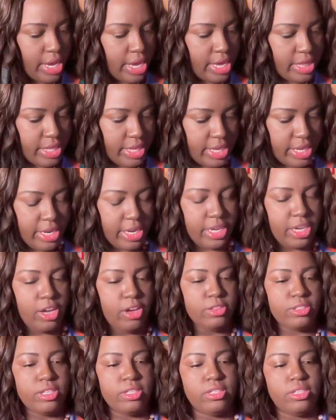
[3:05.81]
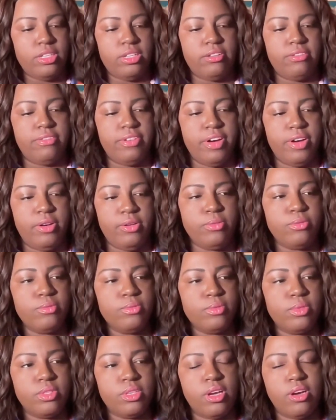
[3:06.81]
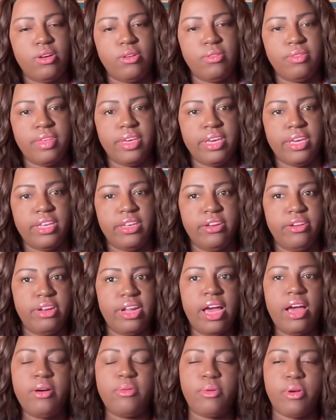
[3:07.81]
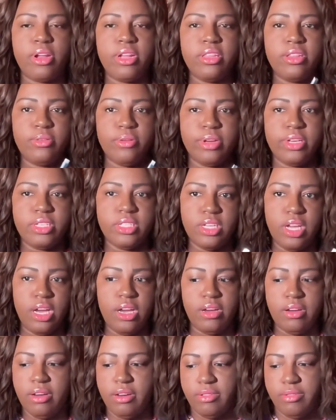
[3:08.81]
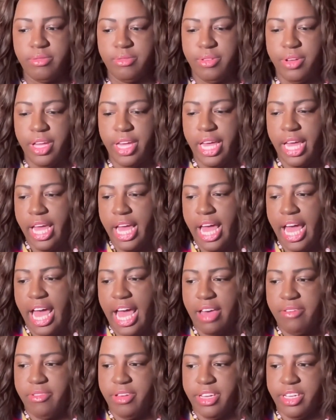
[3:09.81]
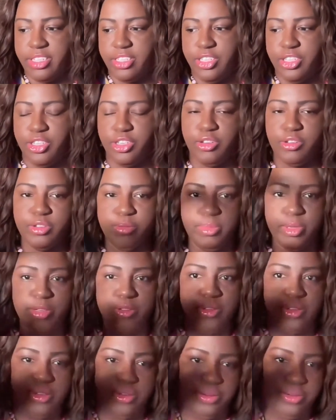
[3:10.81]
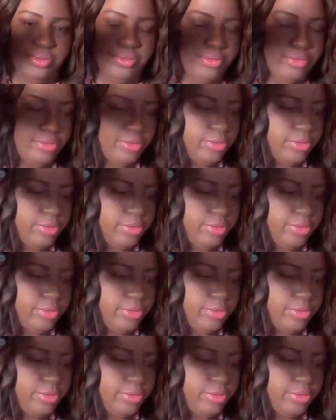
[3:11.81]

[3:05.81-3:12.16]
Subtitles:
And then it goes into the phone. So then you're not running the risk of having to use Bluetooth.